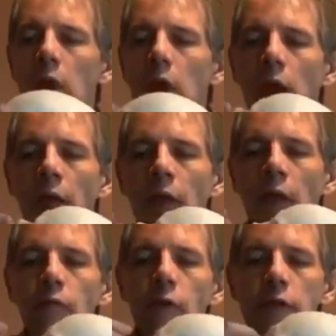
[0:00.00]
And
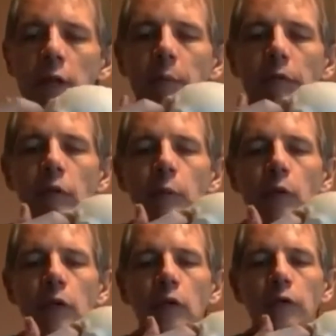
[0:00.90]
then, for example, if you
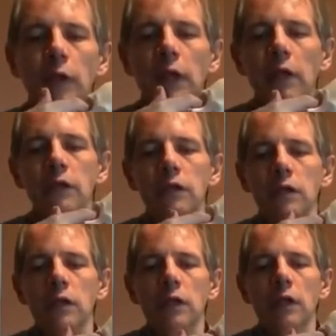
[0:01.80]
put your fingers